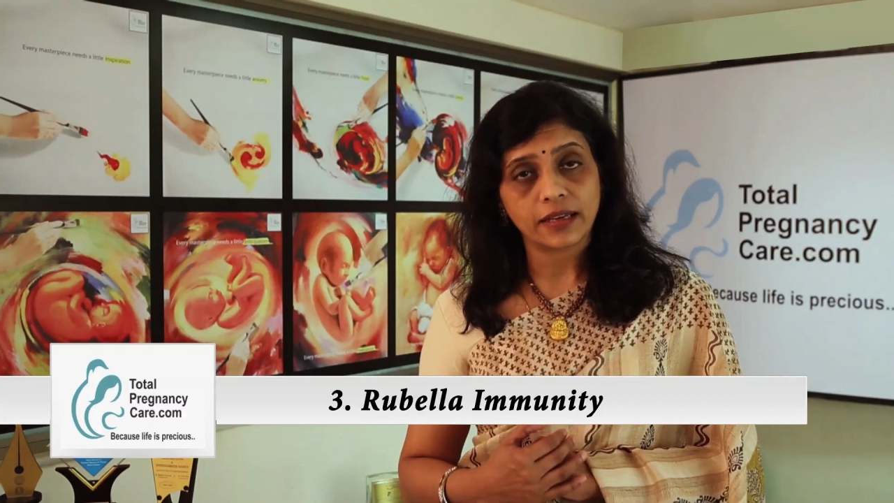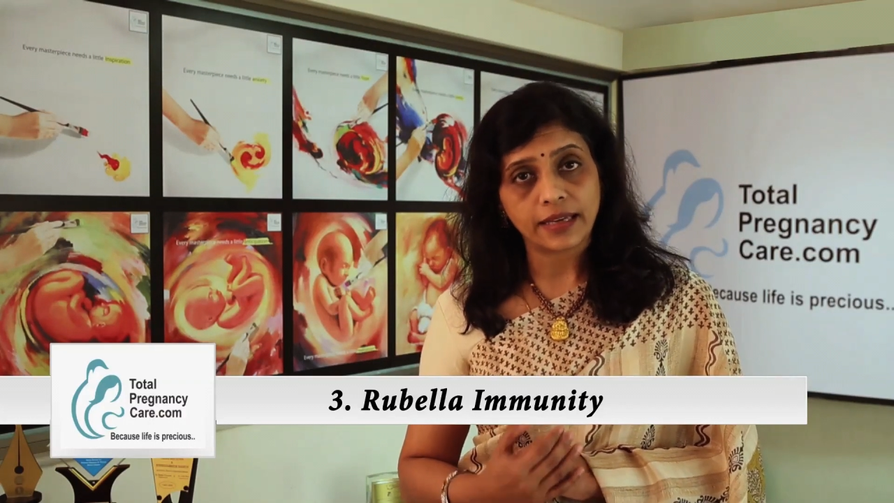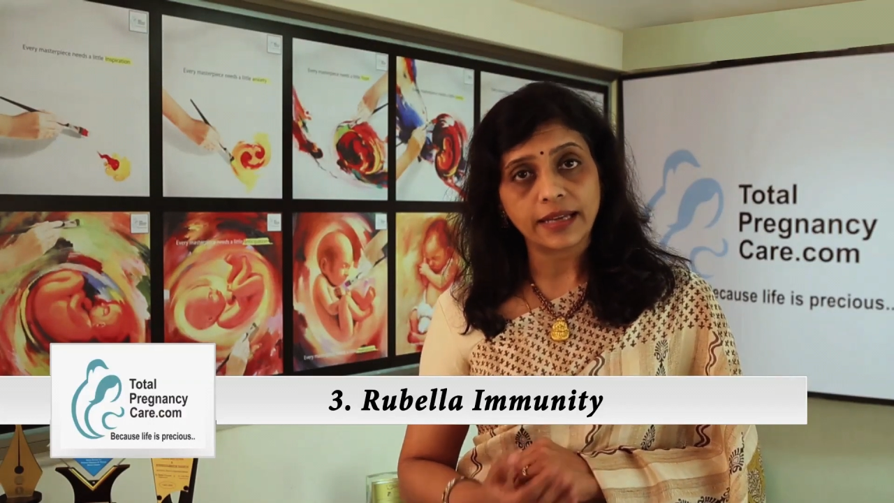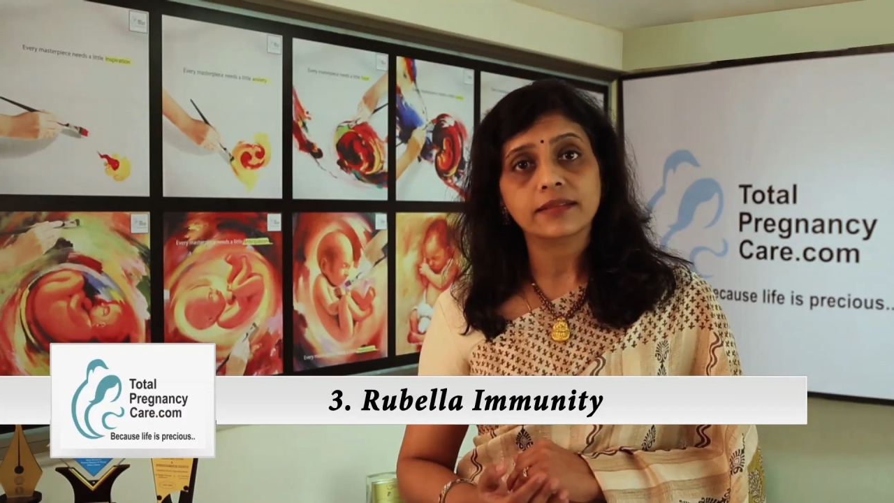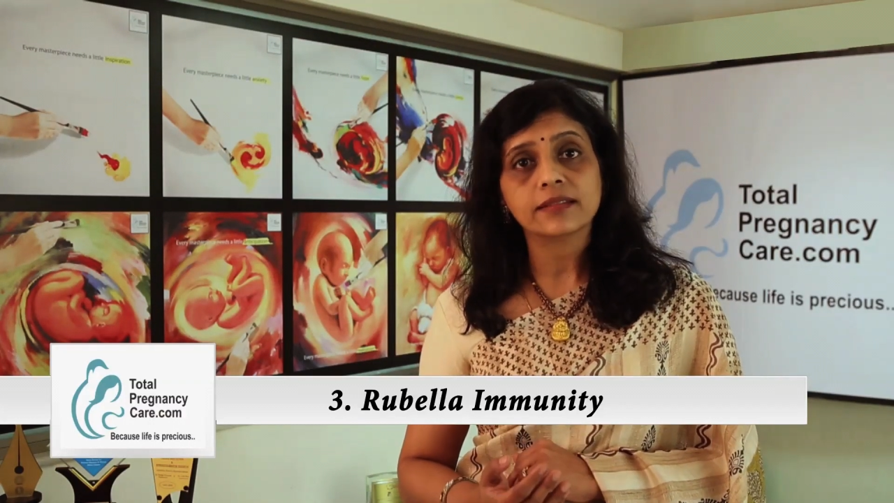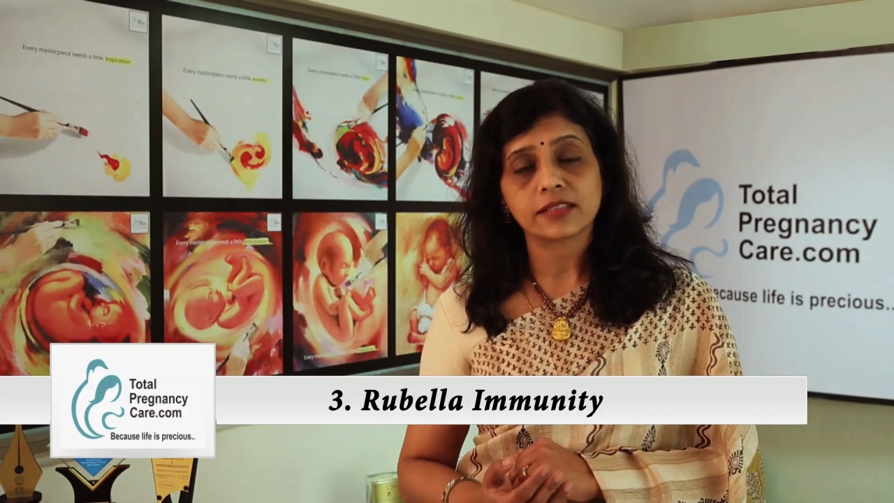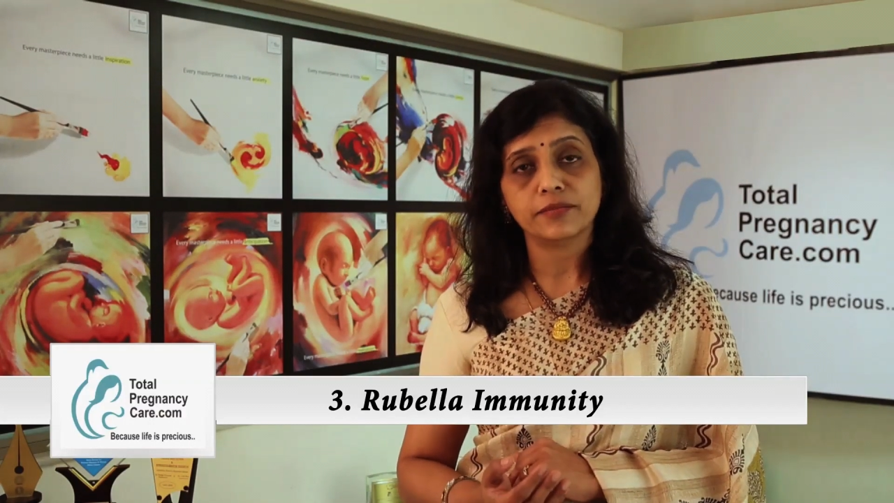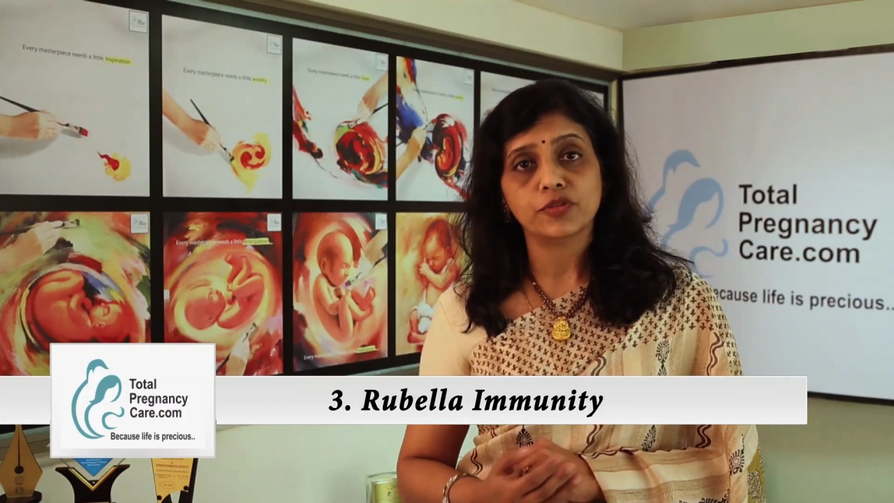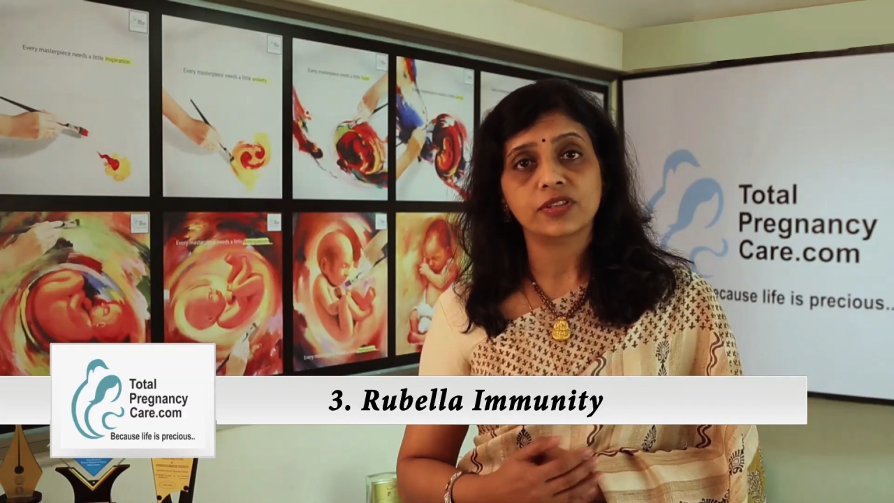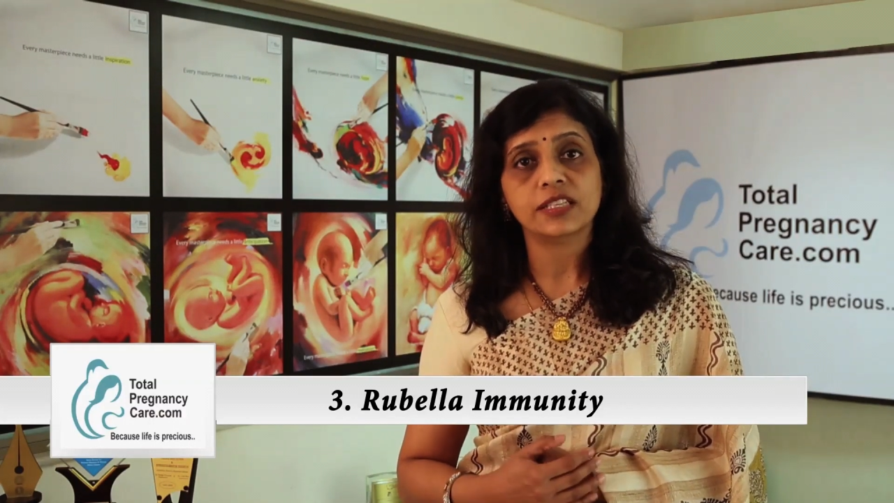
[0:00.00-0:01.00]
get this
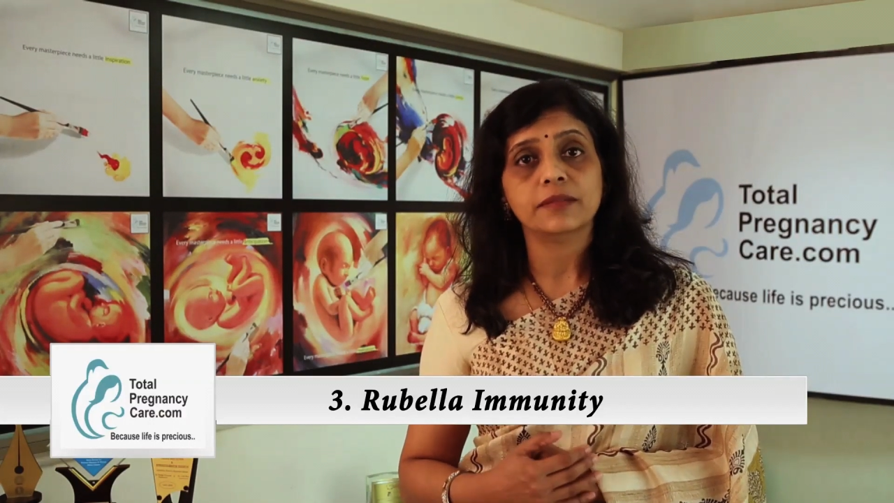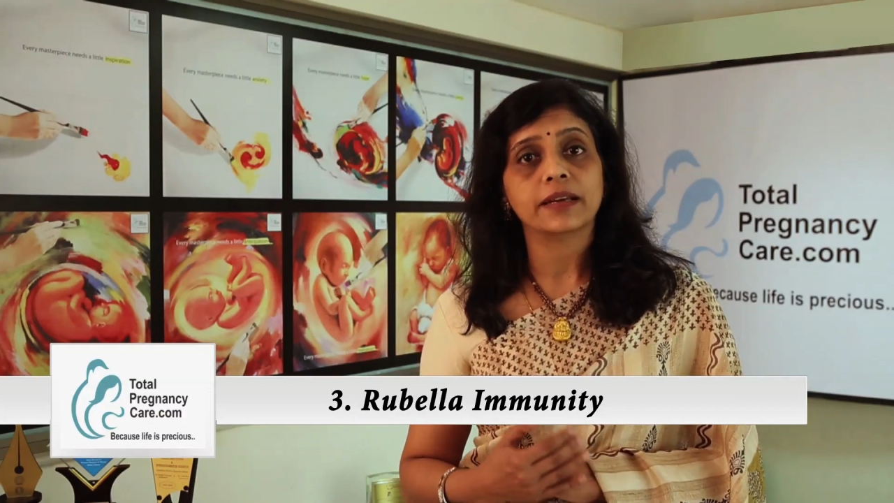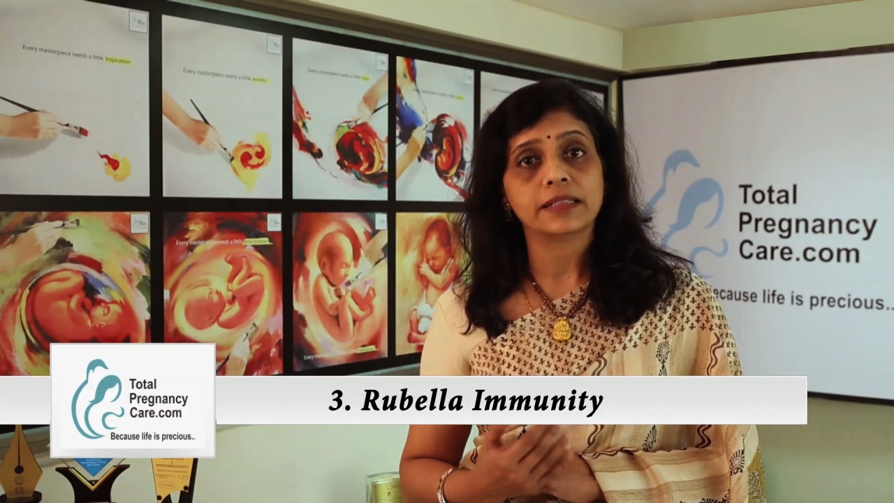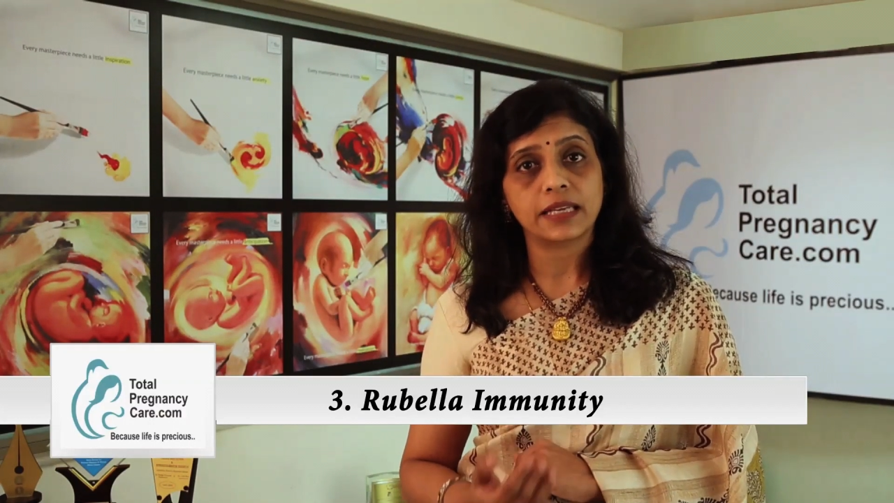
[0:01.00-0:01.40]
immunity by